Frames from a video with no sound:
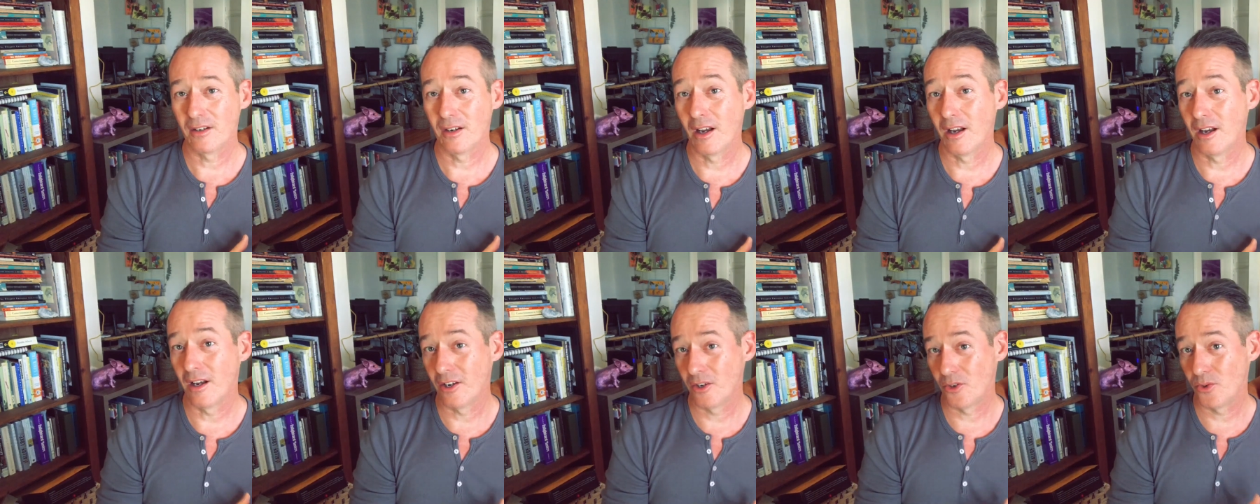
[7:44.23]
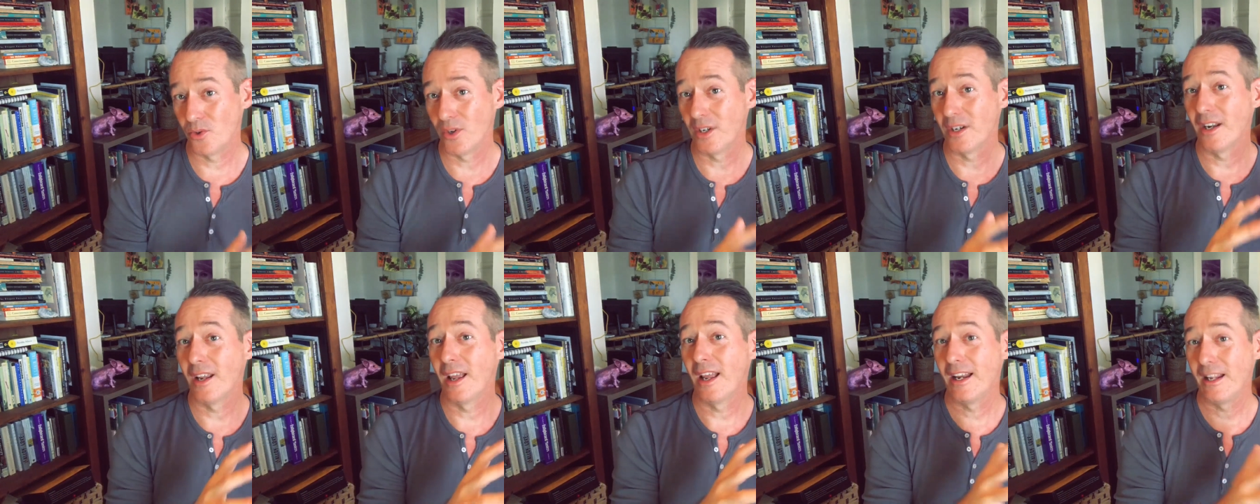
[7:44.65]

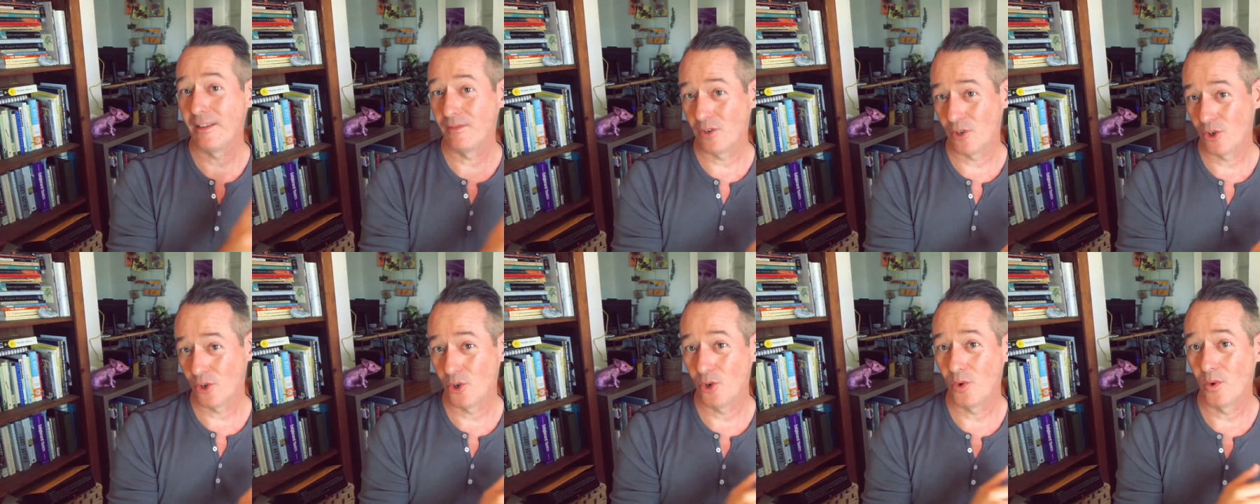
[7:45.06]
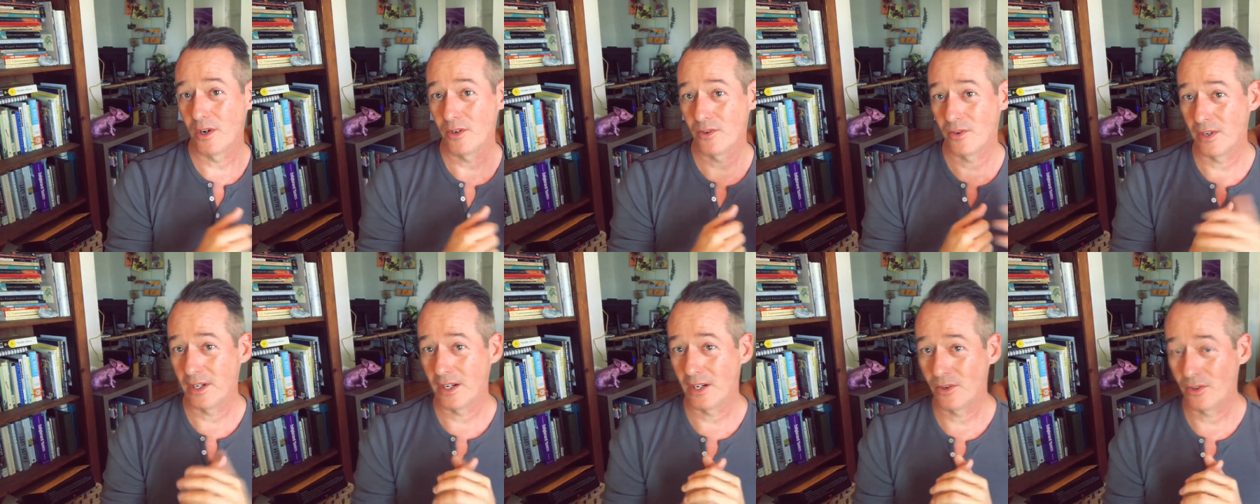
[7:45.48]
100 and even
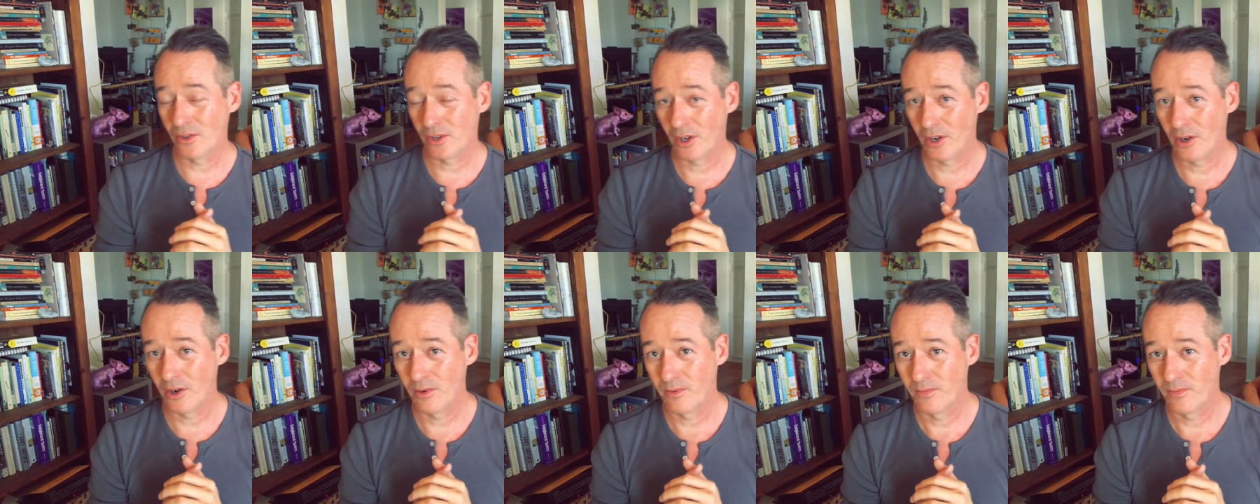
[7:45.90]
200 years ago.